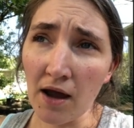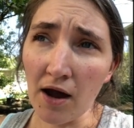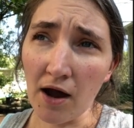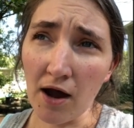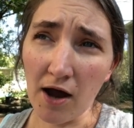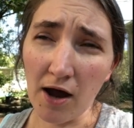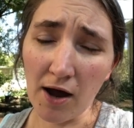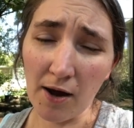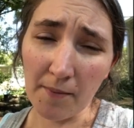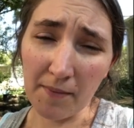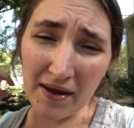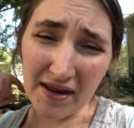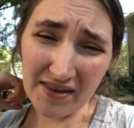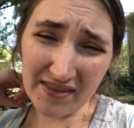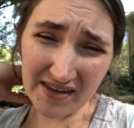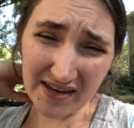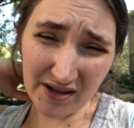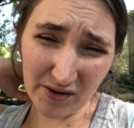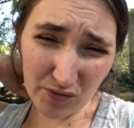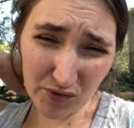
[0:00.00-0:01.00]

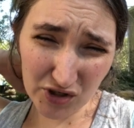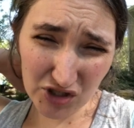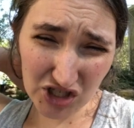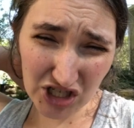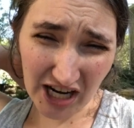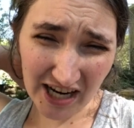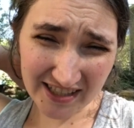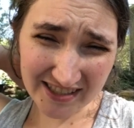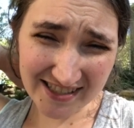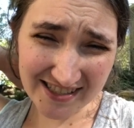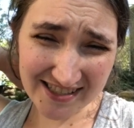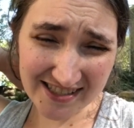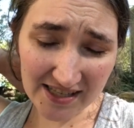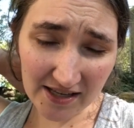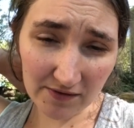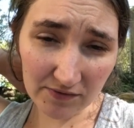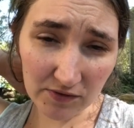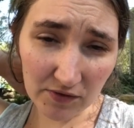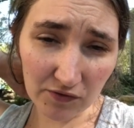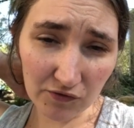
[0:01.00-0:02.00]
and then he would check to
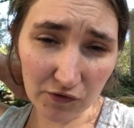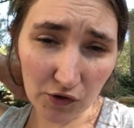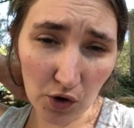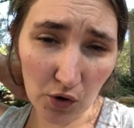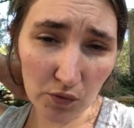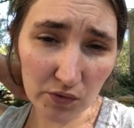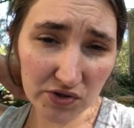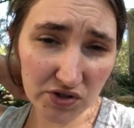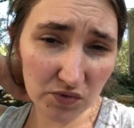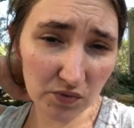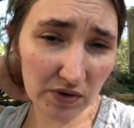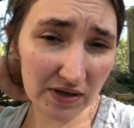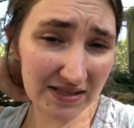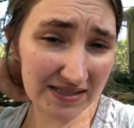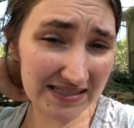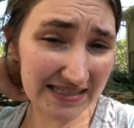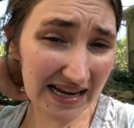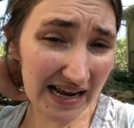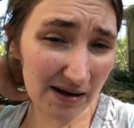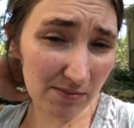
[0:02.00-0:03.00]
see if the flow was
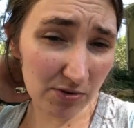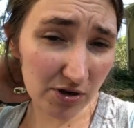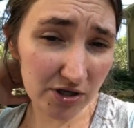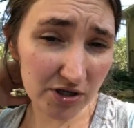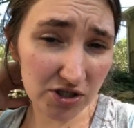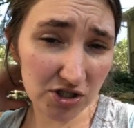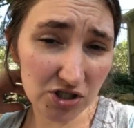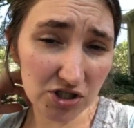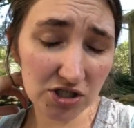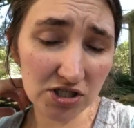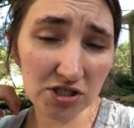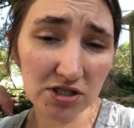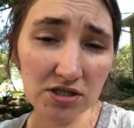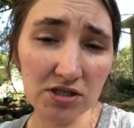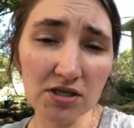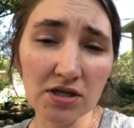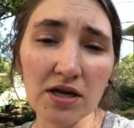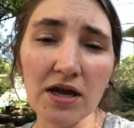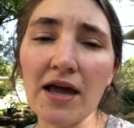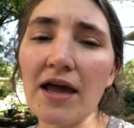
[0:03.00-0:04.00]
reestablished,
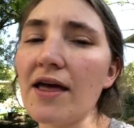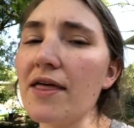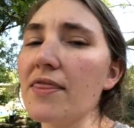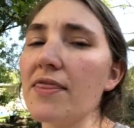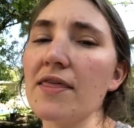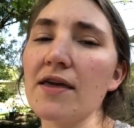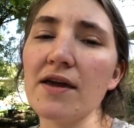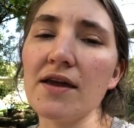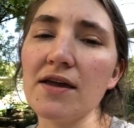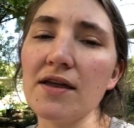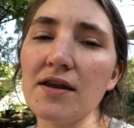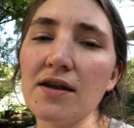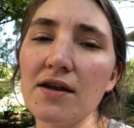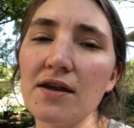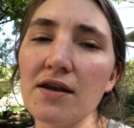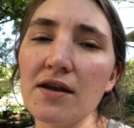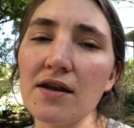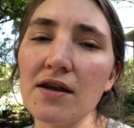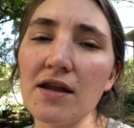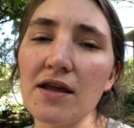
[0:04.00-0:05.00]
and
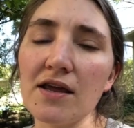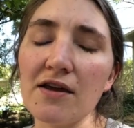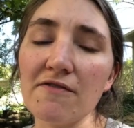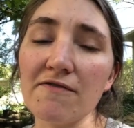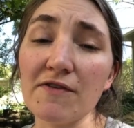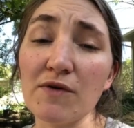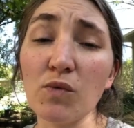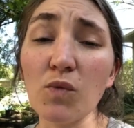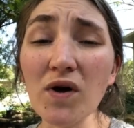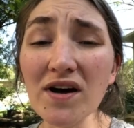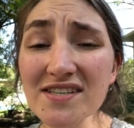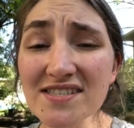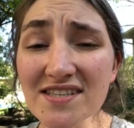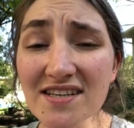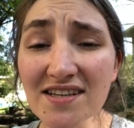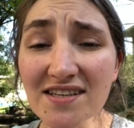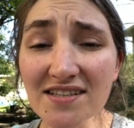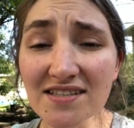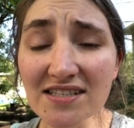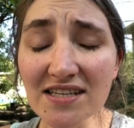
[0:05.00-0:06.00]
then if it
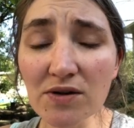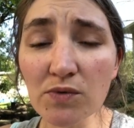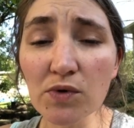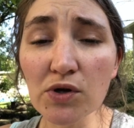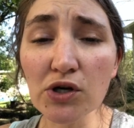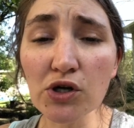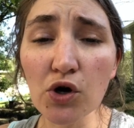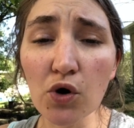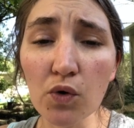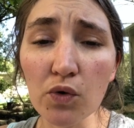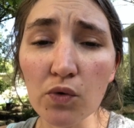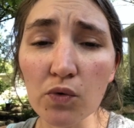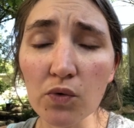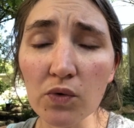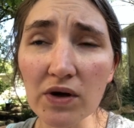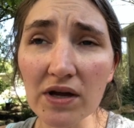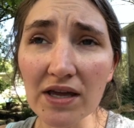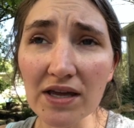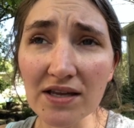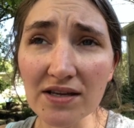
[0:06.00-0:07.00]
wasn't, he would
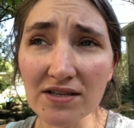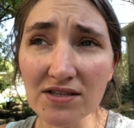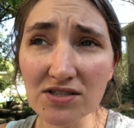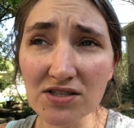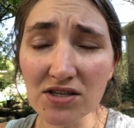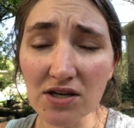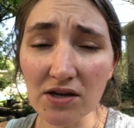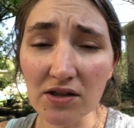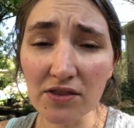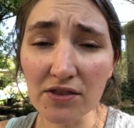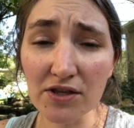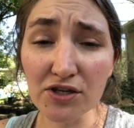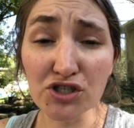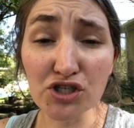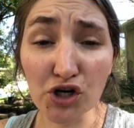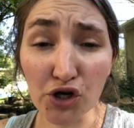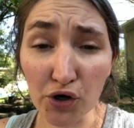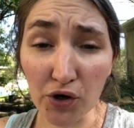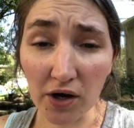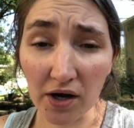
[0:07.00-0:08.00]
go into the
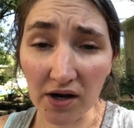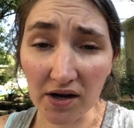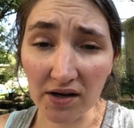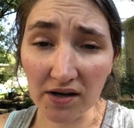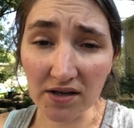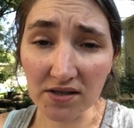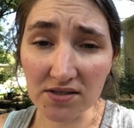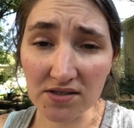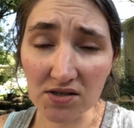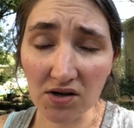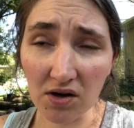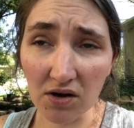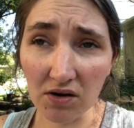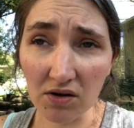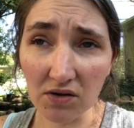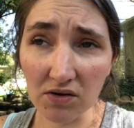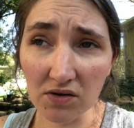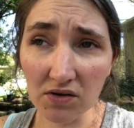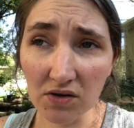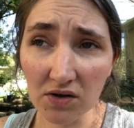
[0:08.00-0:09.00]
dura, it's
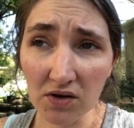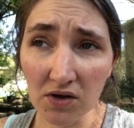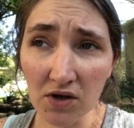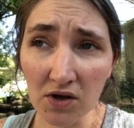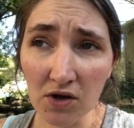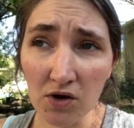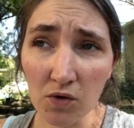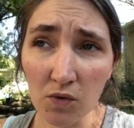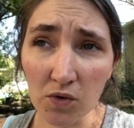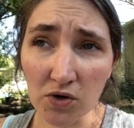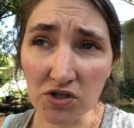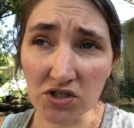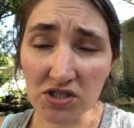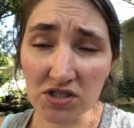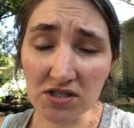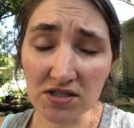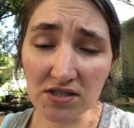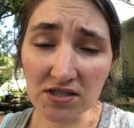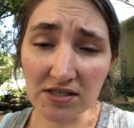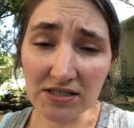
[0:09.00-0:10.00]
called, which
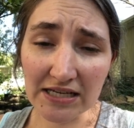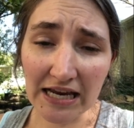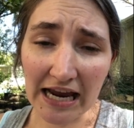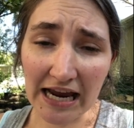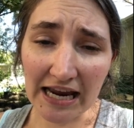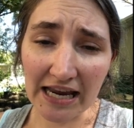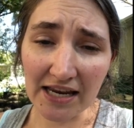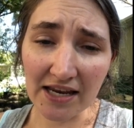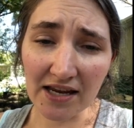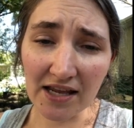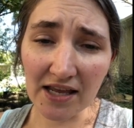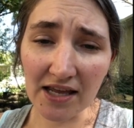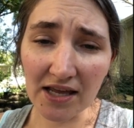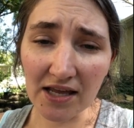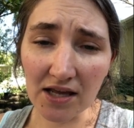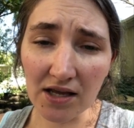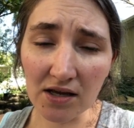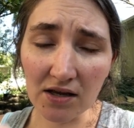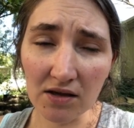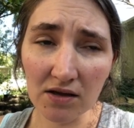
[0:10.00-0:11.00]
is the
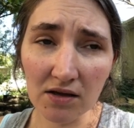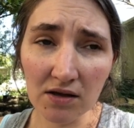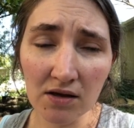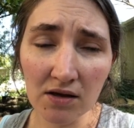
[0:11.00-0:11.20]
tiny